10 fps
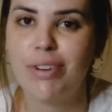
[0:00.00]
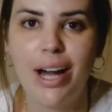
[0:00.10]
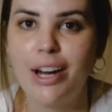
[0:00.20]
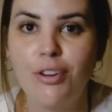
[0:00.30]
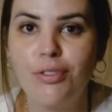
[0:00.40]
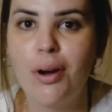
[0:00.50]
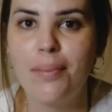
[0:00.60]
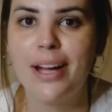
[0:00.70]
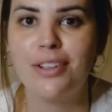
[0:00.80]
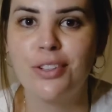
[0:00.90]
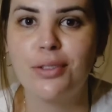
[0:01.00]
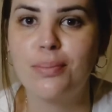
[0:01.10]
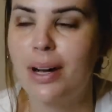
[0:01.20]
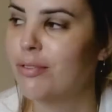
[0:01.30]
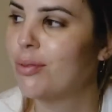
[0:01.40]
I don't know about you,
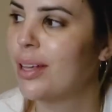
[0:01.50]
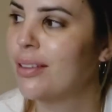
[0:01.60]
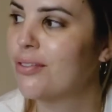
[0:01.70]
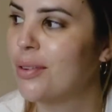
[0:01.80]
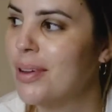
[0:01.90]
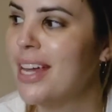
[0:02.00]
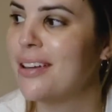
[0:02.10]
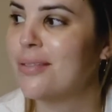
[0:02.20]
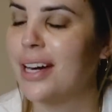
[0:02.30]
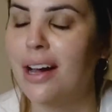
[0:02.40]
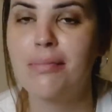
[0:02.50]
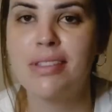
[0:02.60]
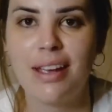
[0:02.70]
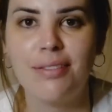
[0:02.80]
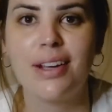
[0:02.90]
but for me, when I'm
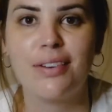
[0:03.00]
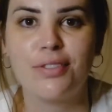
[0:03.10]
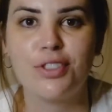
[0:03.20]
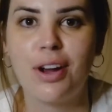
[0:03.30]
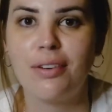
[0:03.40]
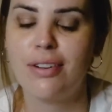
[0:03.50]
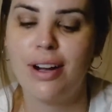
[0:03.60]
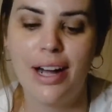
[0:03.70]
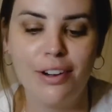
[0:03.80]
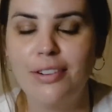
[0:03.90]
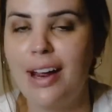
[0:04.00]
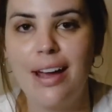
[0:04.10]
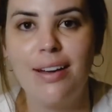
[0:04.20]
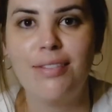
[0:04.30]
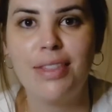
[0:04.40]
saving up for travel, I don't
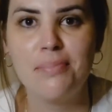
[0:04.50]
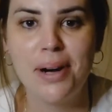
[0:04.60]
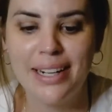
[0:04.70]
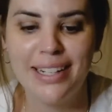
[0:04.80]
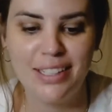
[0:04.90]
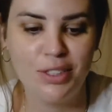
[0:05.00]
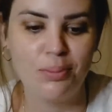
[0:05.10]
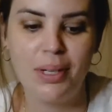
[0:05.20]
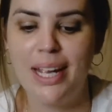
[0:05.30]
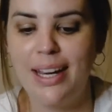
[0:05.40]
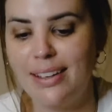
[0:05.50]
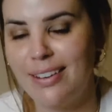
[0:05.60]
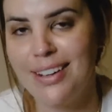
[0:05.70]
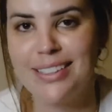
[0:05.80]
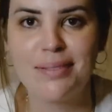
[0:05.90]
have the money to be getting
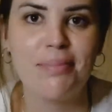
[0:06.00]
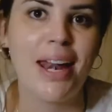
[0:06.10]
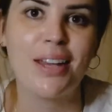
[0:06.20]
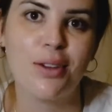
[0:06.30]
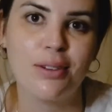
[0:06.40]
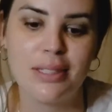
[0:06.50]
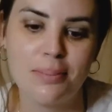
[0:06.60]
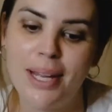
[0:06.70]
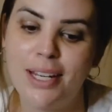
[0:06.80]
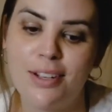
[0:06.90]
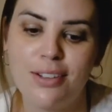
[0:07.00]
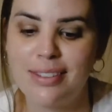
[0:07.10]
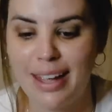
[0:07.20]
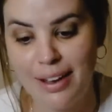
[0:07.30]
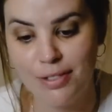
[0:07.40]
nice manicures and pedicures.
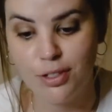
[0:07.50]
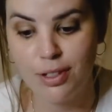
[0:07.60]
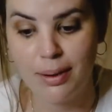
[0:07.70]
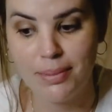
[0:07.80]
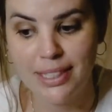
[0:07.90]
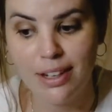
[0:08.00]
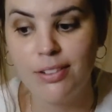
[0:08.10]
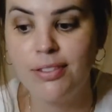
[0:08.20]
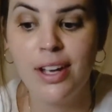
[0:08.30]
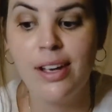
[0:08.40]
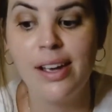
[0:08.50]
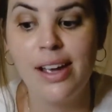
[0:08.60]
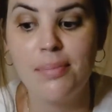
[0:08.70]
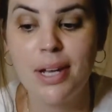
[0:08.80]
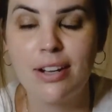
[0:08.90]
I have to do that myself
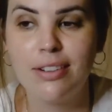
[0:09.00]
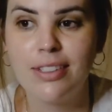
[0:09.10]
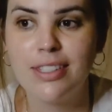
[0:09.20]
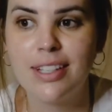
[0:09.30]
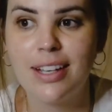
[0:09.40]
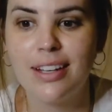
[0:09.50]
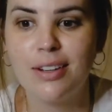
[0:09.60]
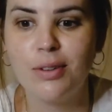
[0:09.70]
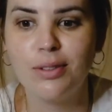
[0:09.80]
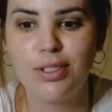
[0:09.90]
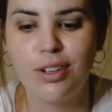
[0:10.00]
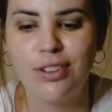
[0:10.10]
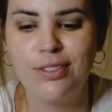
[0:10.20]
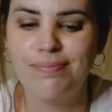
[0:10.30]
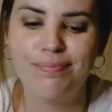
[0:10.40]
because
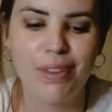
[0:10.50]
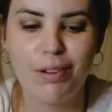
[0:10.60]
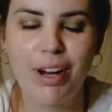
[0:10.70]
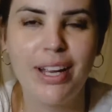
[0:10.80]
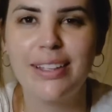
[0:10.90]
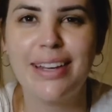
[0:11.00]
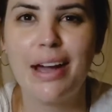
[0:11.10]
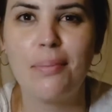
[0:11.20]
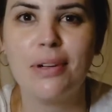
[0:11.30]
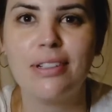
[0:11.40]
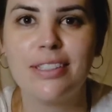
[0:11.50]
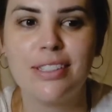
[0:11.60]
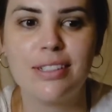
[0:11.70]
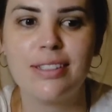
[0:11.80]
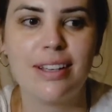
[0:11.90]
also regular nail polish
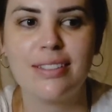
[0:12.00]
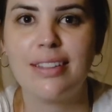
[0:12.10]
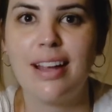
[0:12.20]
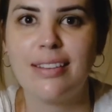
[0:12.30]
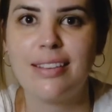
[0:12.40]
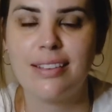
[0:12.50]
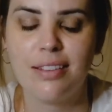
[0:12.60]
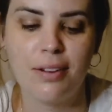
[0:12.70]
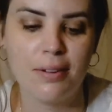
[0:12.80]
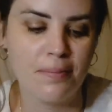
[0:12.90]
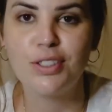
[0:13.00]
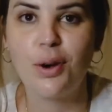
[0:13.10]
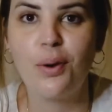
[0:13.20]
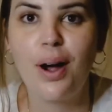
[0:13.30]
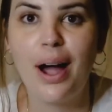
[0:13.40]
just doesn't last as long.
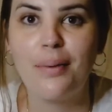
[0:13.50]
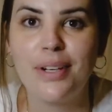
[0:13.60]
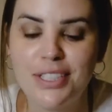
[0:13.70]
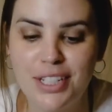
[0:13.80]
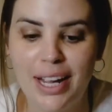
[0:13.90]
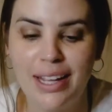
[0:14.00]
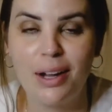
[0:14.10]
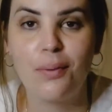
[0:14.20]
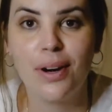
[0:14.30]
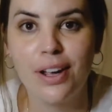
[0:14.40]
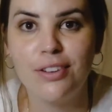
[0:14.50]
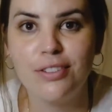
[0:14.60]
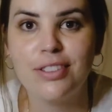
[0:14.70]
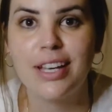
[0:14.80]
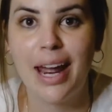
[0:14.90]
So I want to share like what I
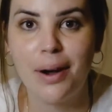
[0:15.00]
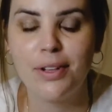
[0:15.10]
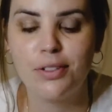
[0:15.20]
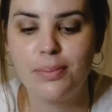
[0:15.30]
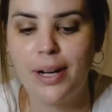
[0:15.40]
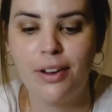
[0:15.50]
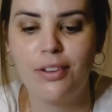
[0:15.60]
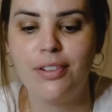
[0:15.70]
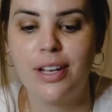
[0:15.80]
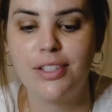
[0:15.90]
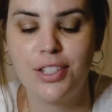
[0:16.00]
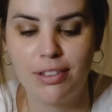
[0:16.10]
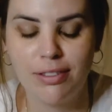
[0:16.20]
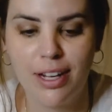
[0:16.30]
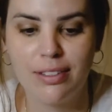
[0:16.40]
use and how I do my own gel
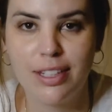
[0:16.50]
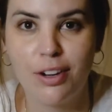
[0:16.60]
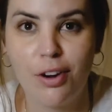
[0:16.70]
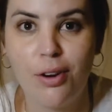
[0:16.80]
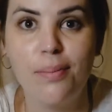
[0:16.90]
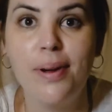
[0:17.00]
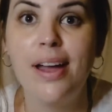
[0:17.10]
nails at home.